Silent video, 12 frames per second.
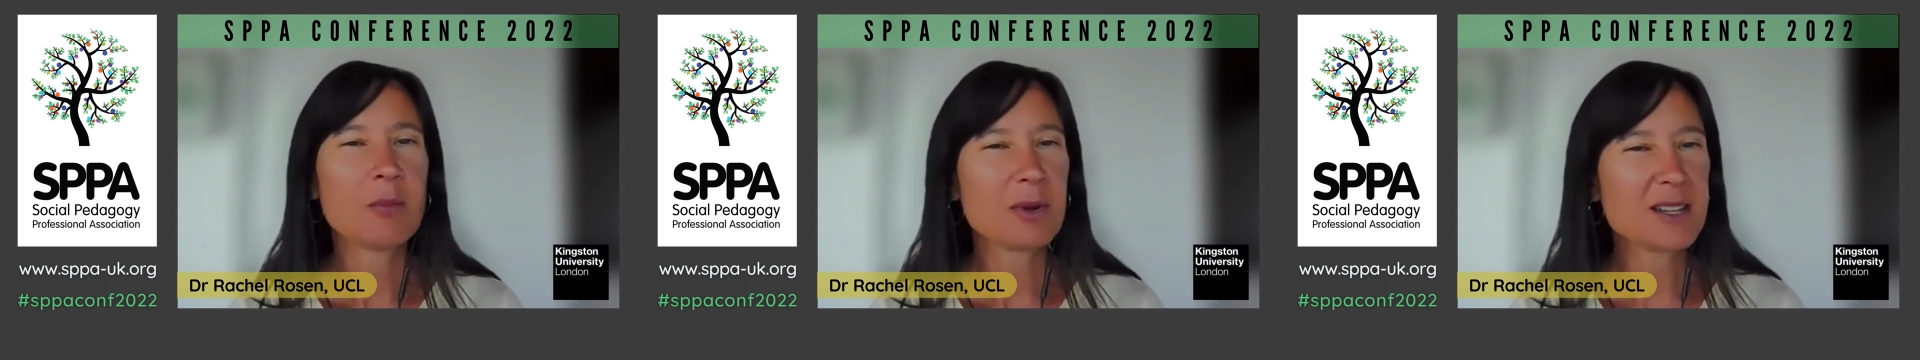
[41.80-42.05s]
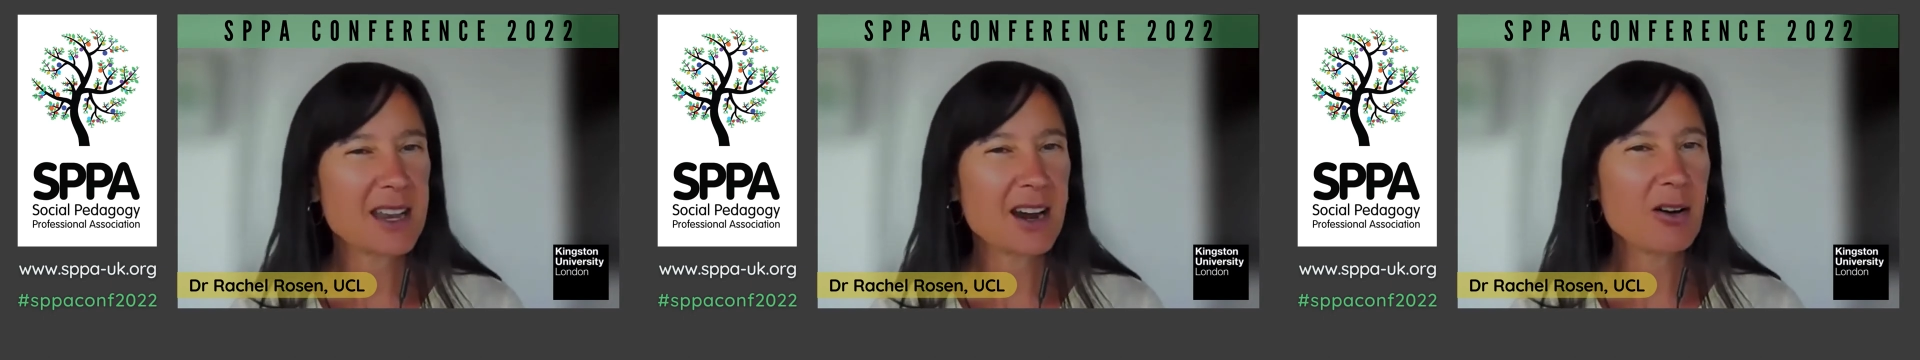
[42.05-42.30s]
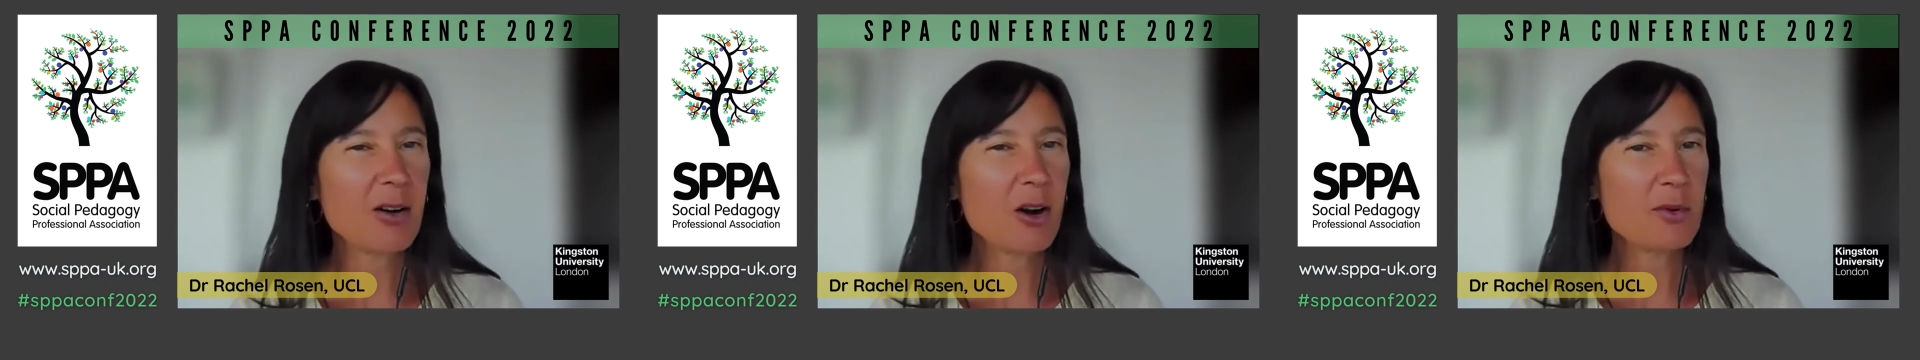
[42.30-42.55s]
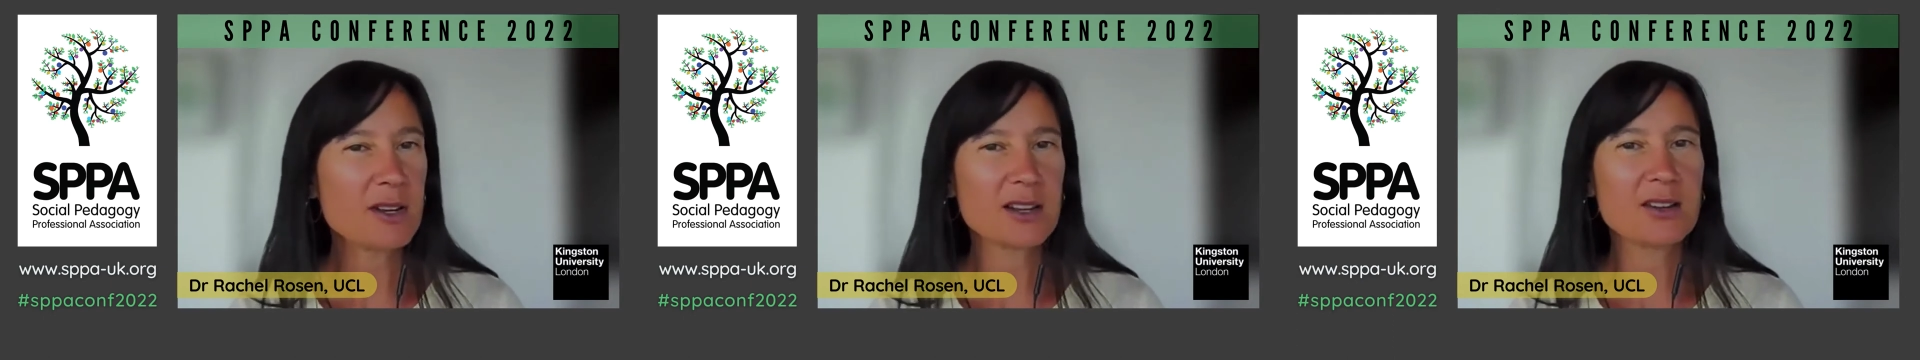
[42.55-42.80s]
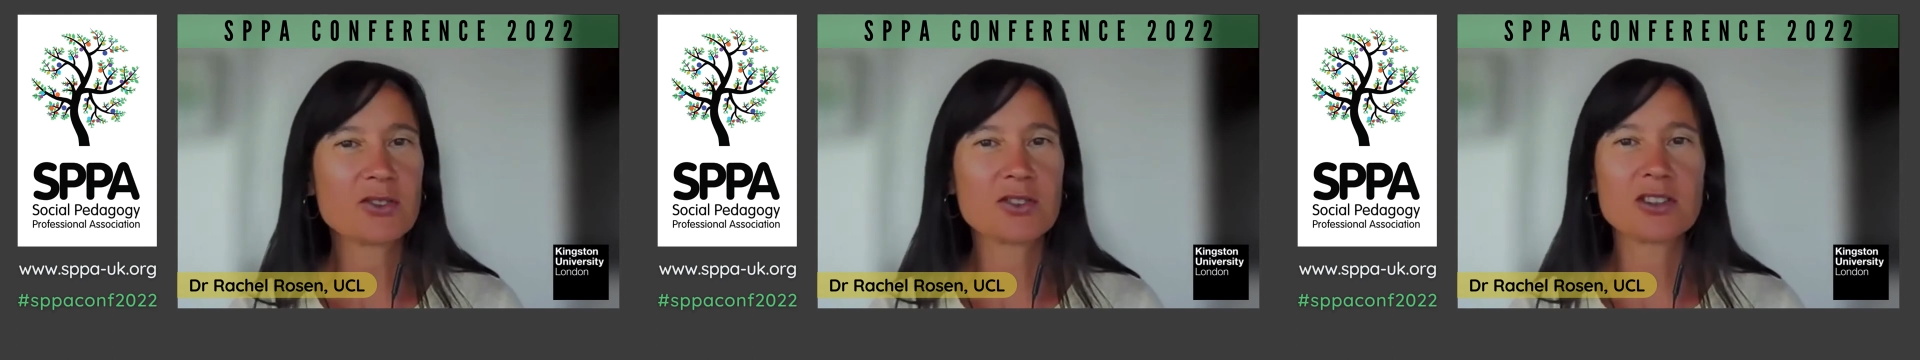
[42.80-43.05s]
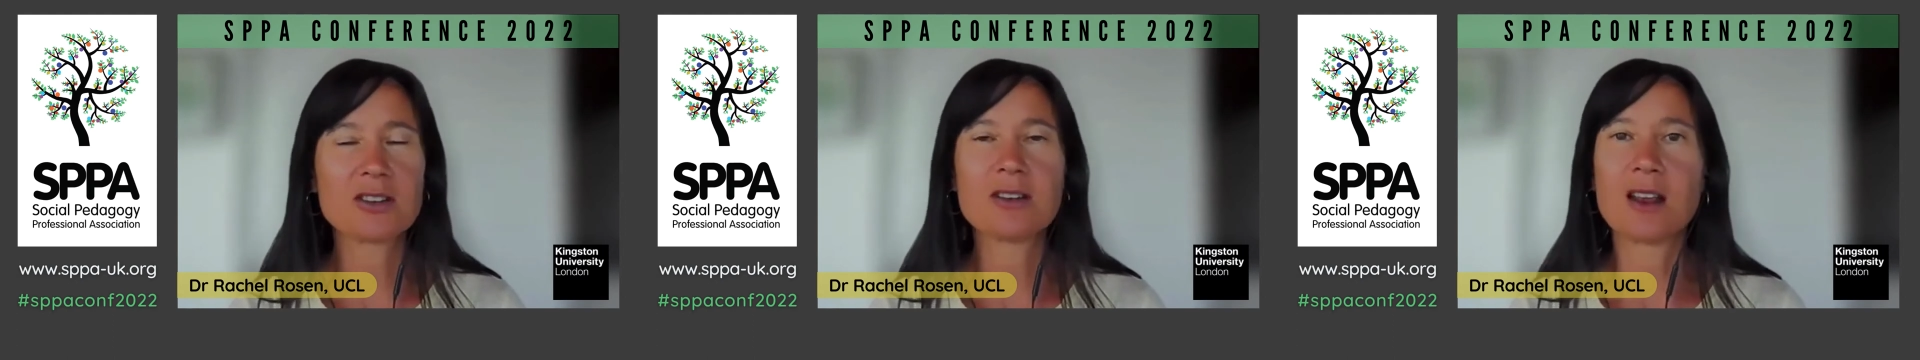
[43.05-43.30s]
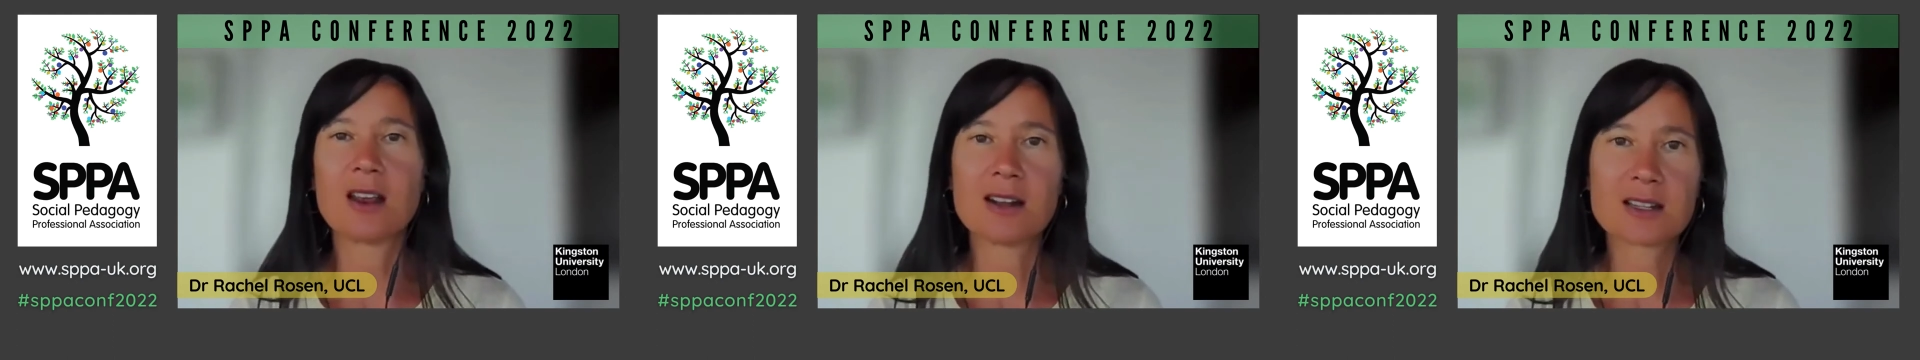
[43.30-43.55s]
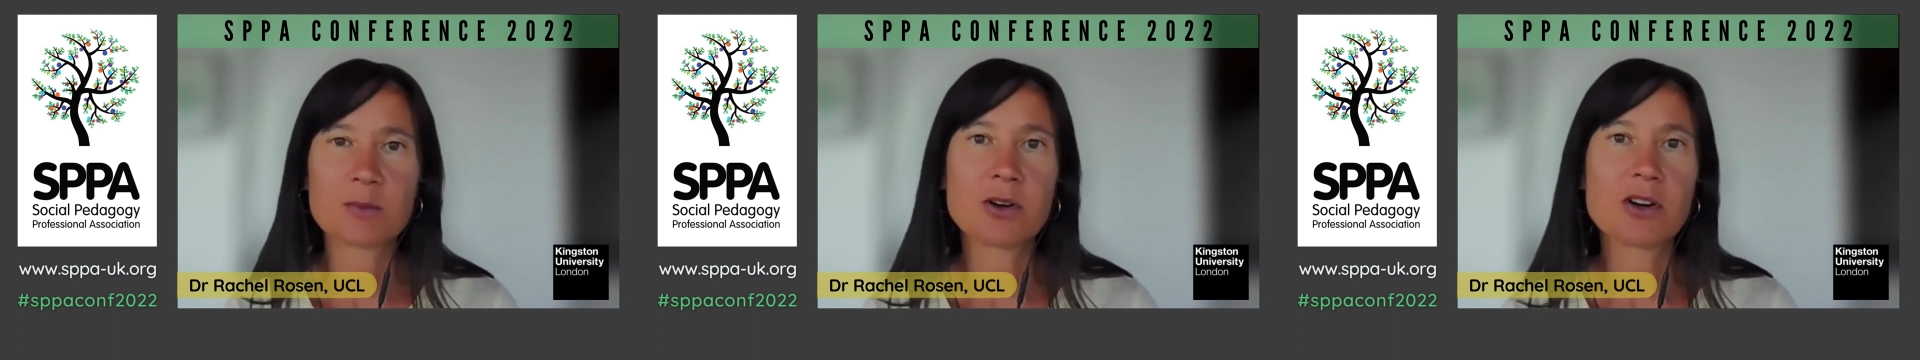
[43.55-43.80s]
But is care always understood and
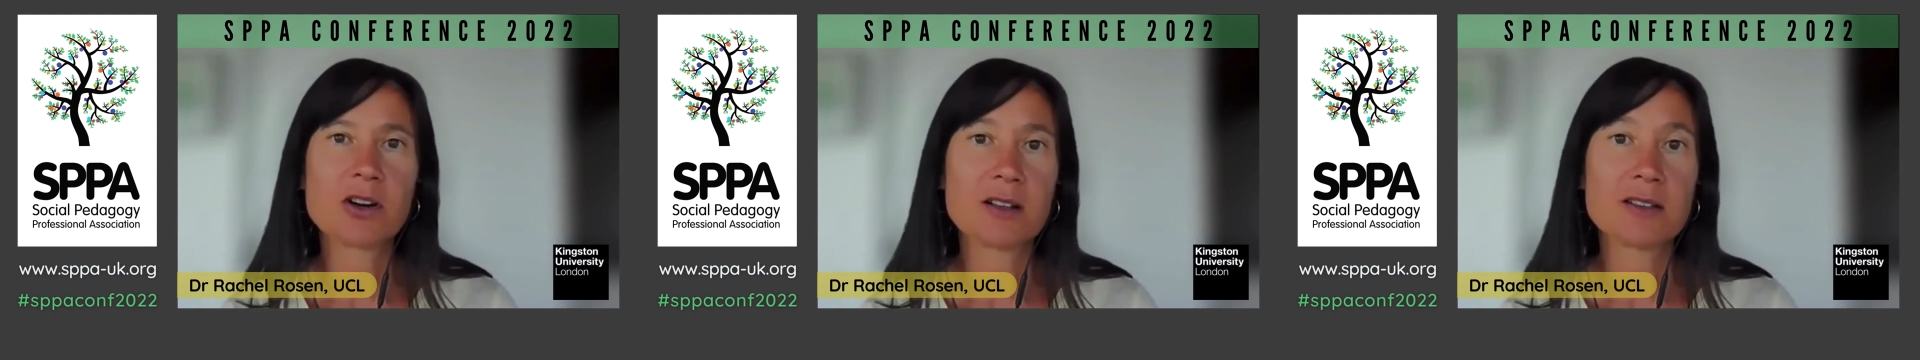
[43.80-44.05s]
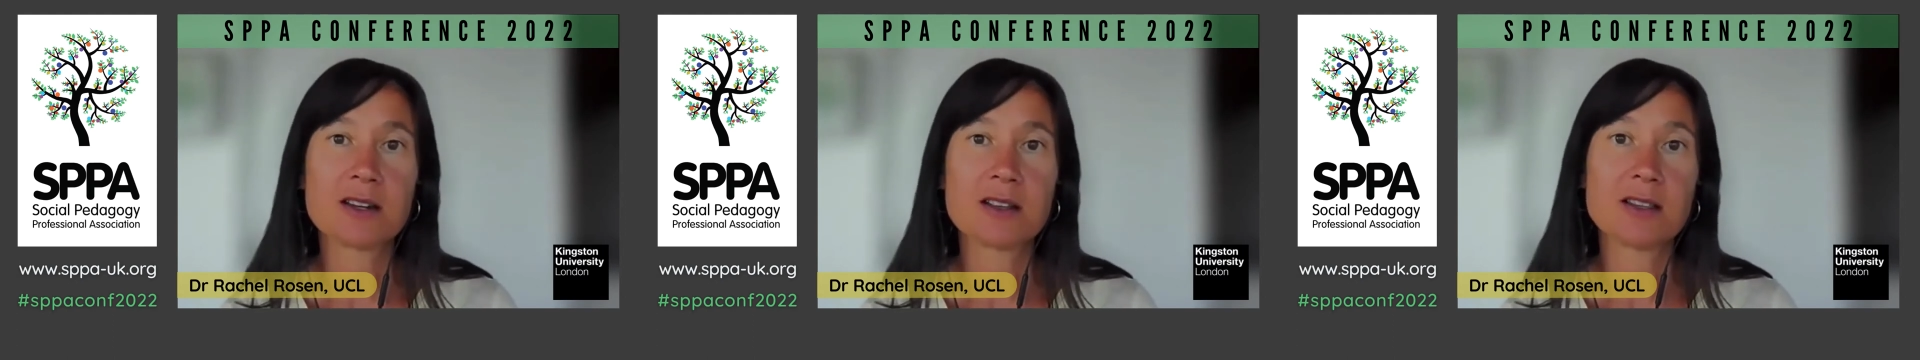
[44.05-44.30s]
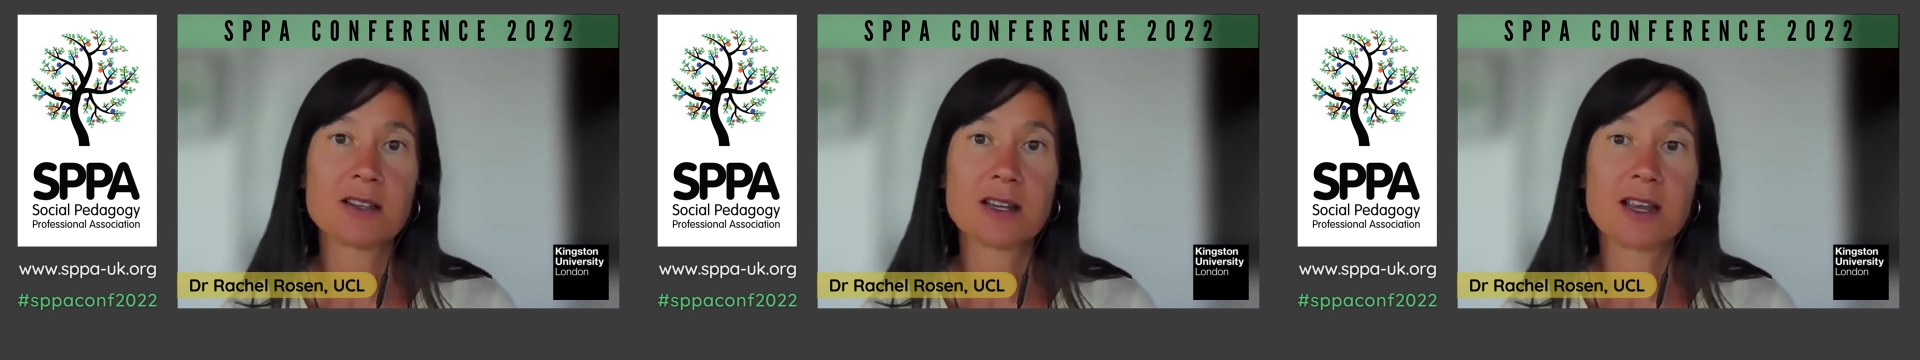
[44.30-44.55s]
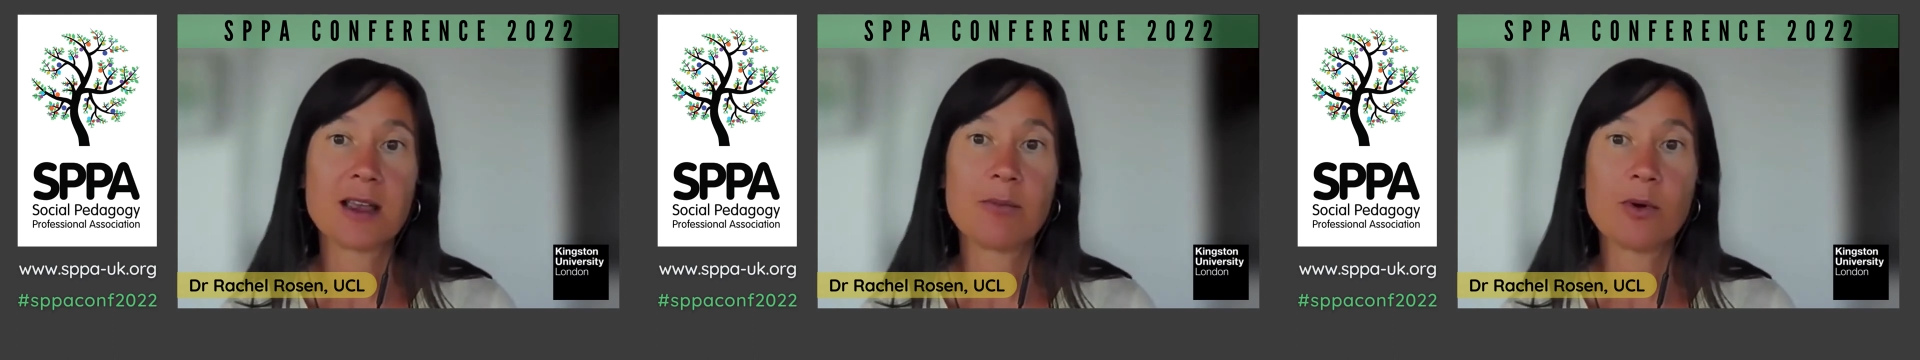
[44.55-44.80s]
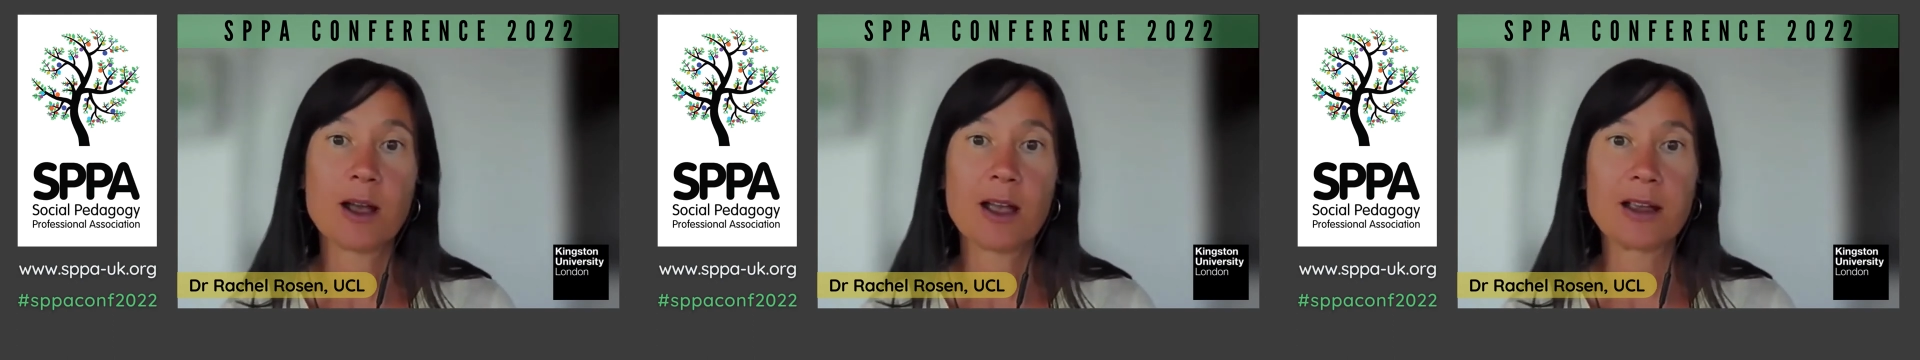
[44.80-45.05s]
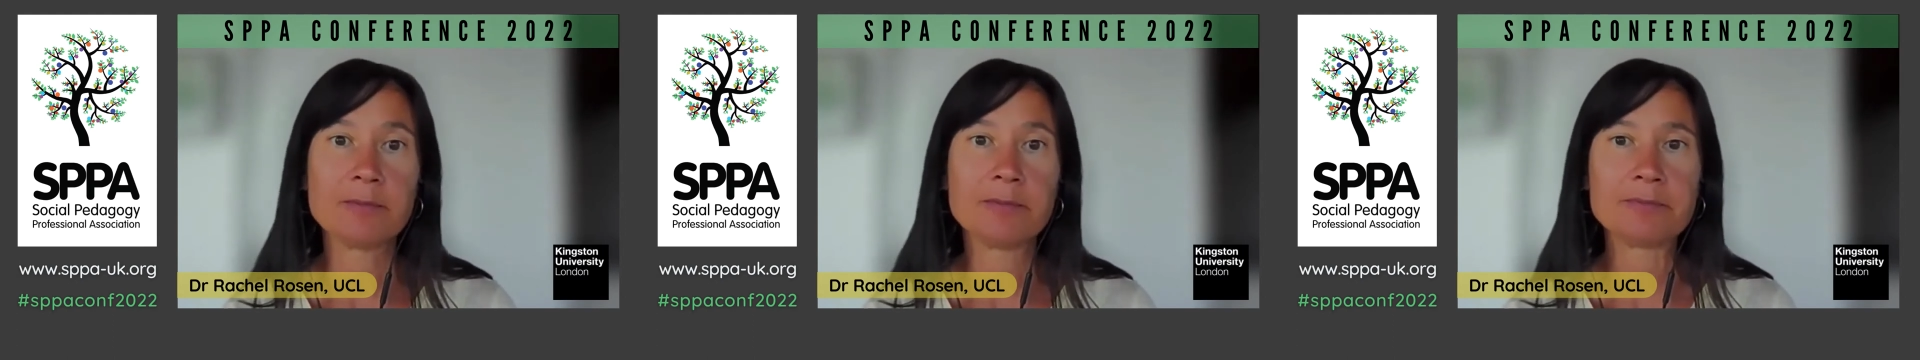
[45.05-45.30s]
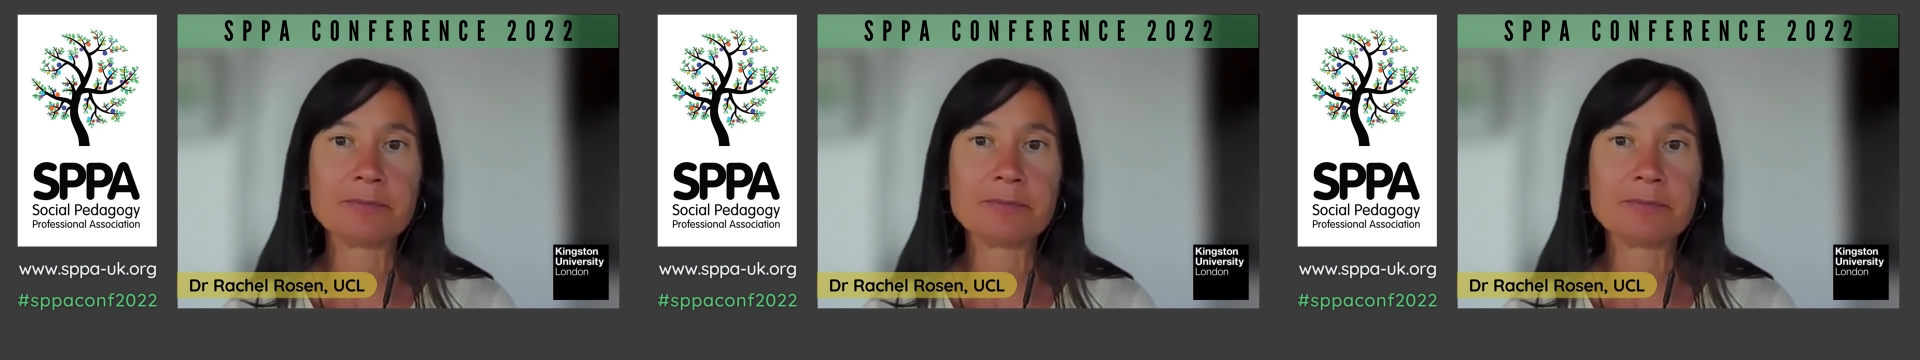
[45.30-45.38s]
experienced in the same way?